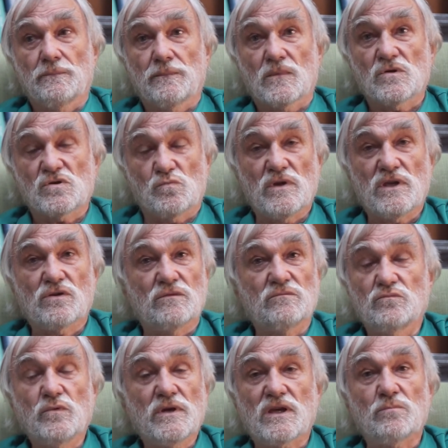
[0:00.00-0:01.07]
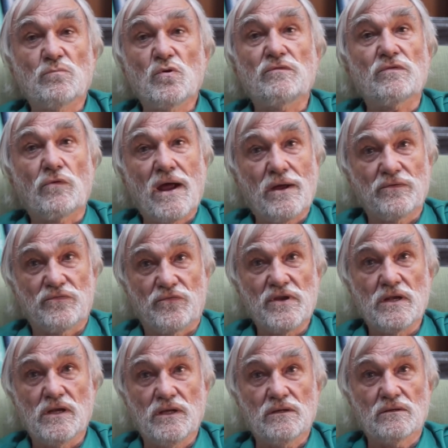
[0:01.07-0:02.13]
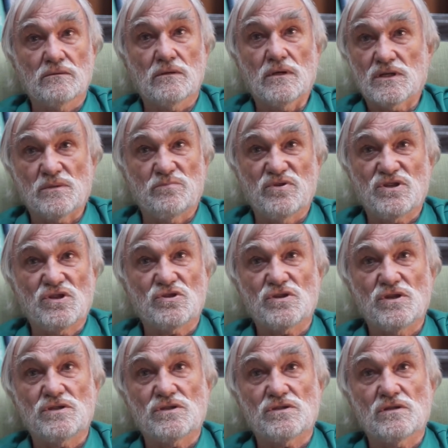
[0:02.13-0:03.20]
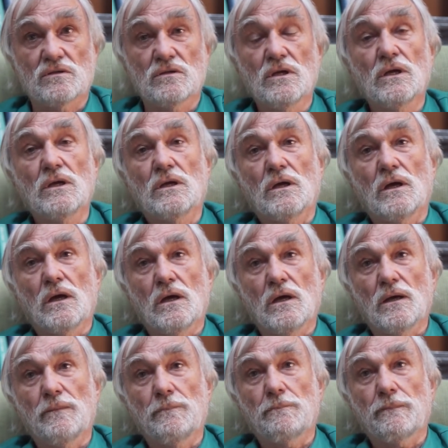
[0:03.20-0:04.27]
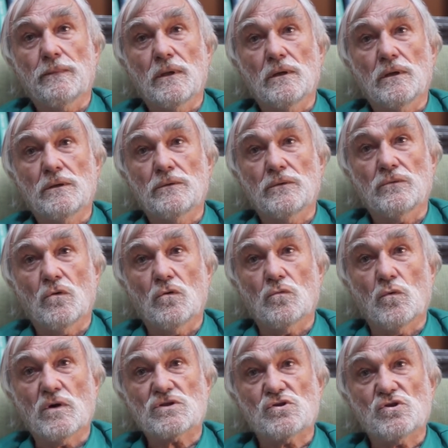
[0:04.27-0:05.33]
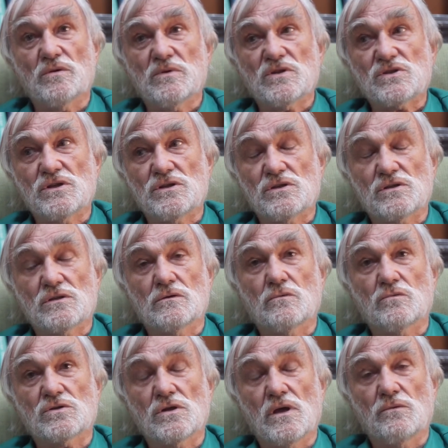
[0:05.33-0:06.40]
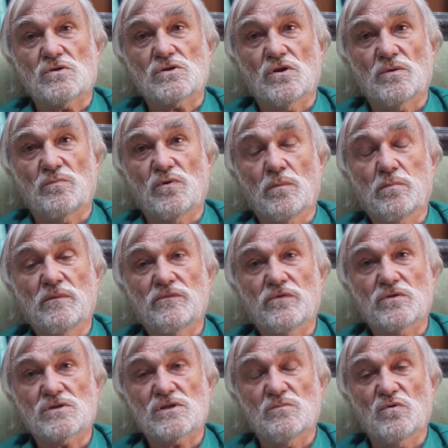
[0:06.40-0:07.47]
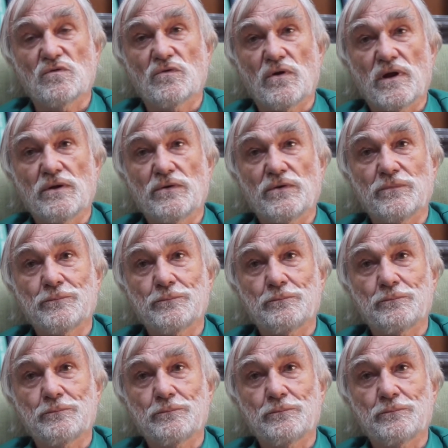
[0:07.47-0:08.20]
because we could move around freely as a British citizen, and or West German citizen. It was not a problem for us to move around.